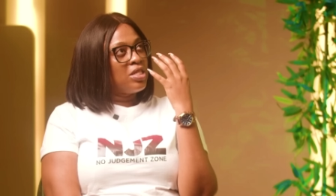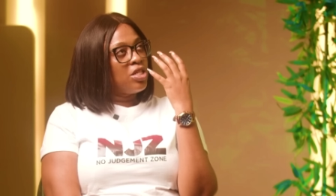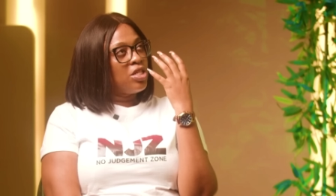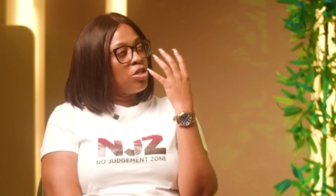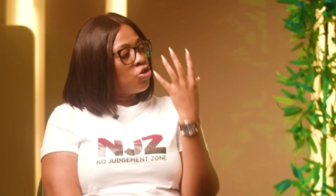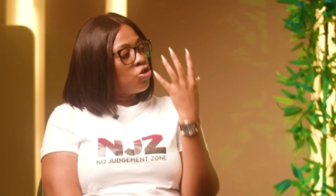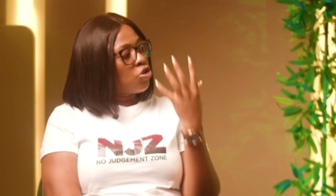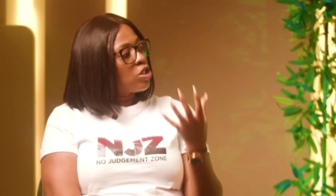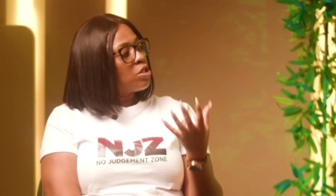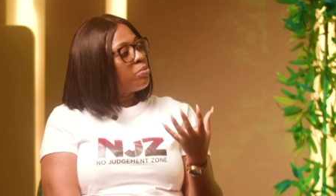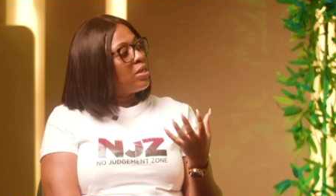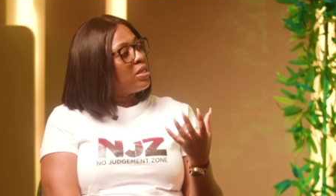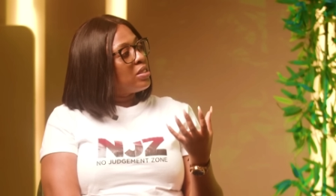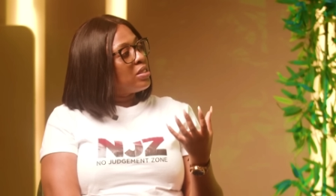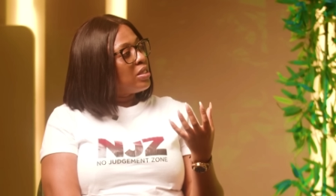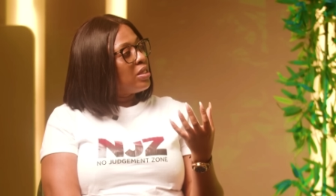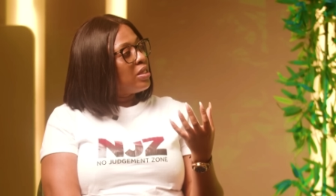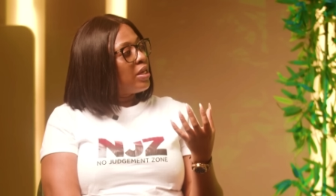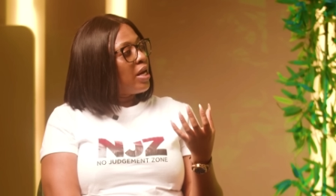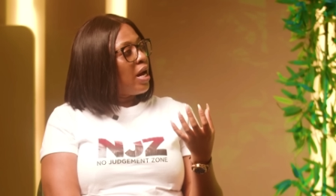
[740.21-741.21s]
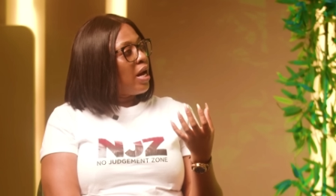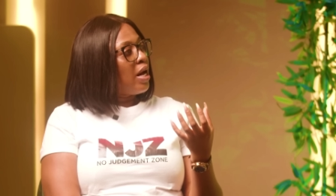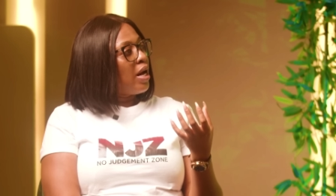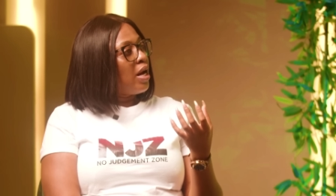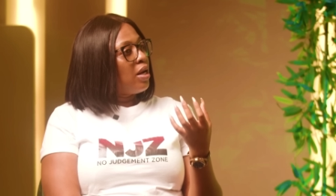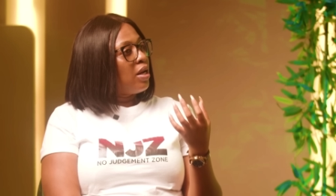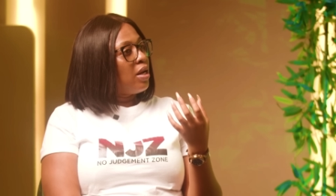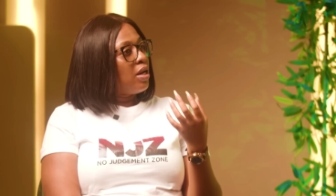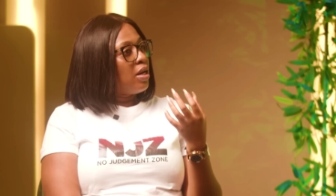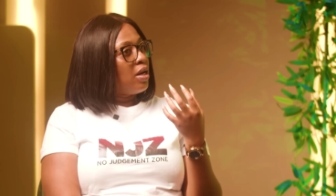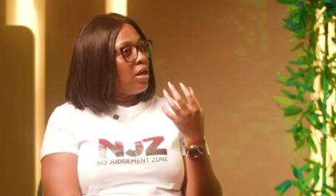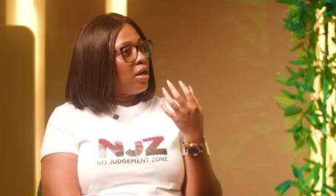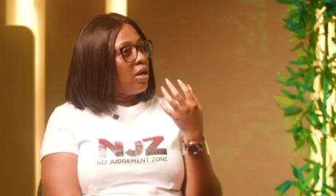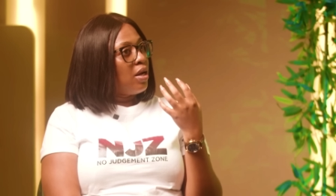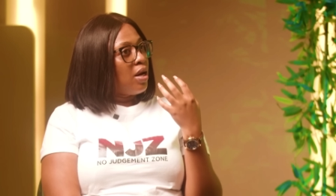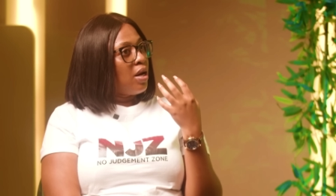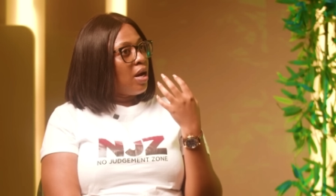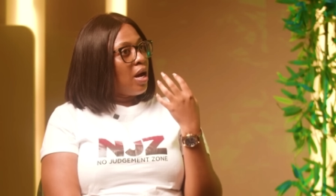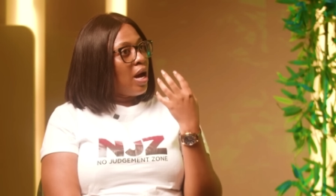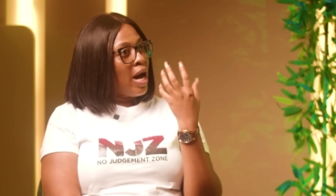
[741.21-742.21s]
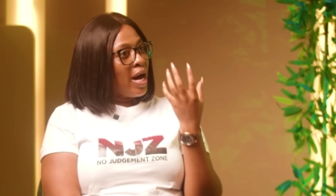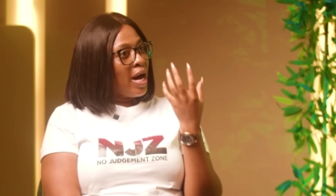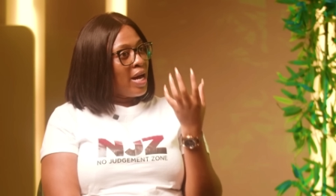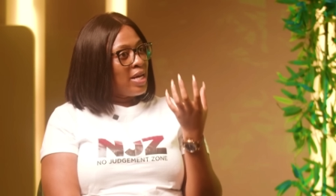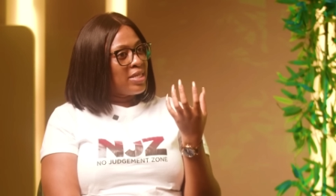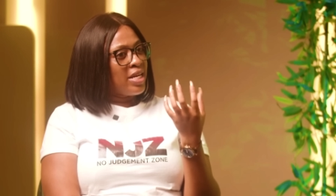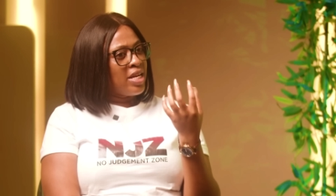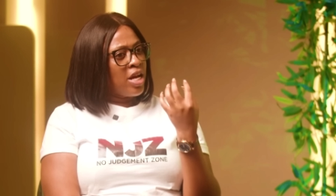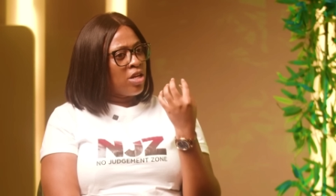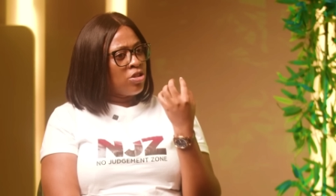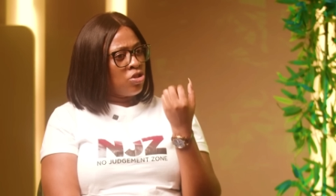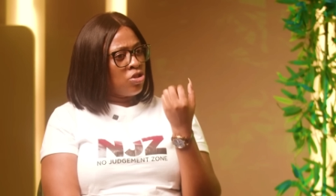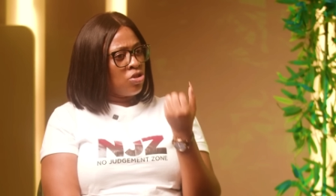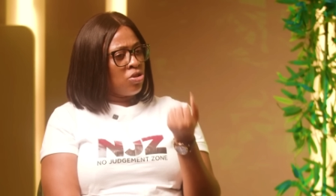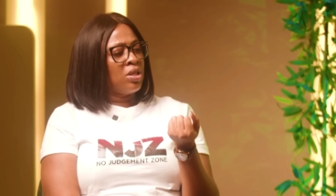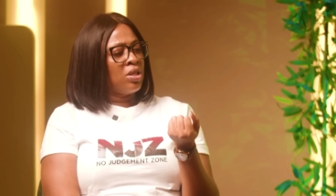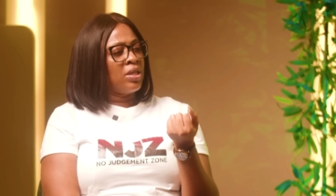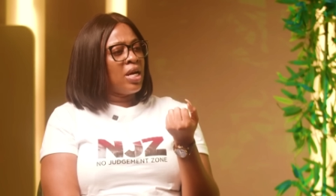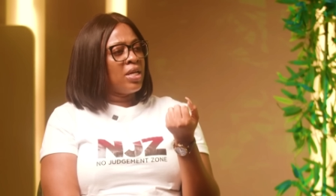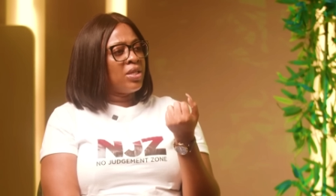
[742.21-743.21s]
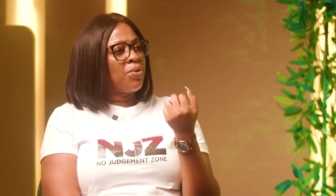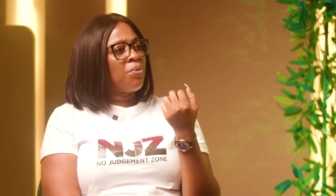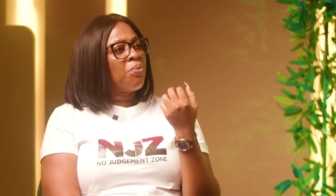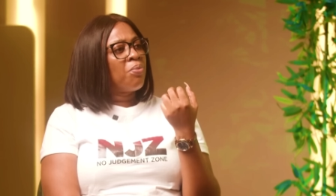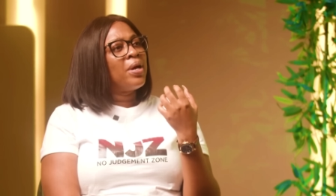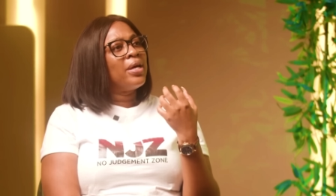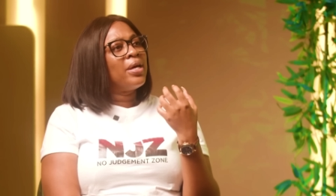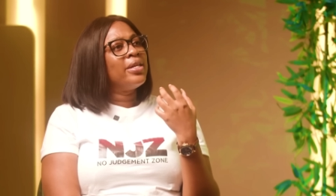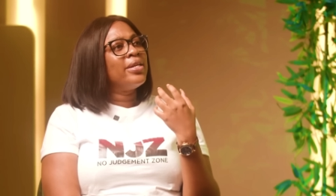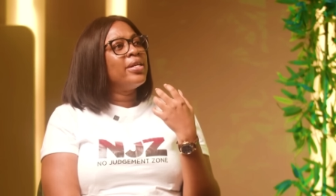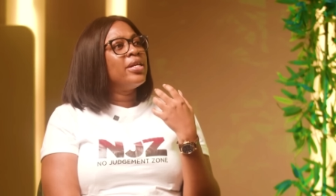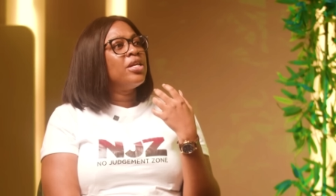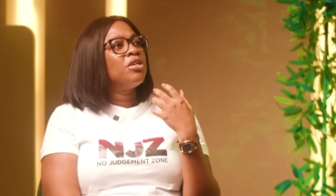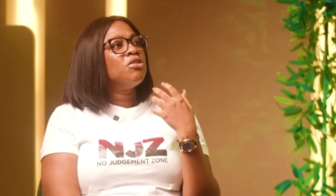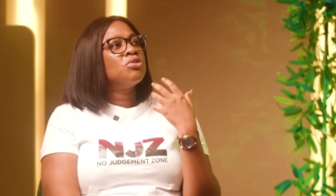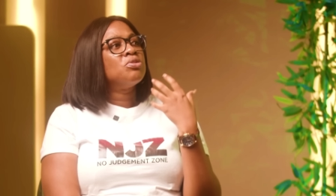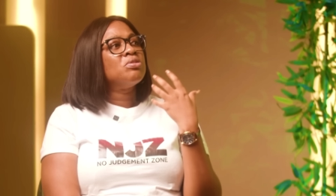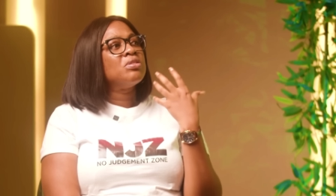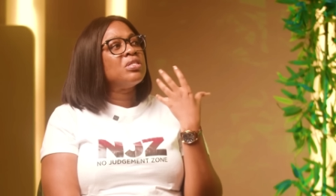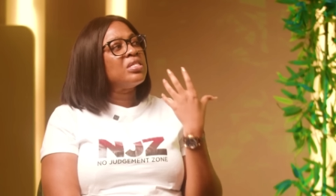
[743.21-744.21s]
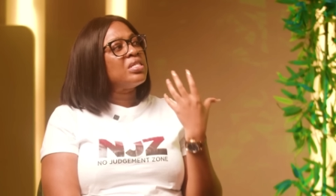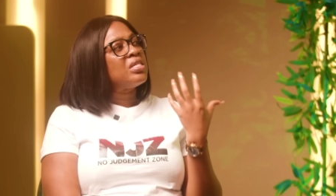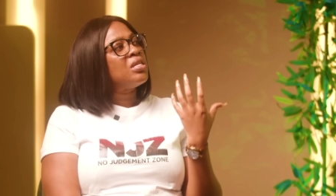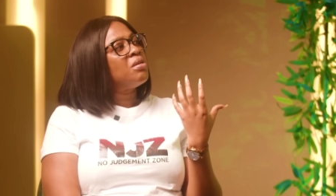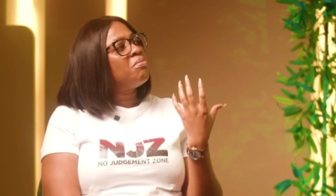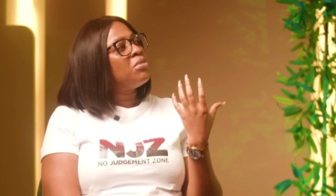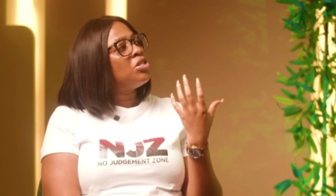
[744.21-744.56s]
judgment in their eyes. And I saw that the way they used to see me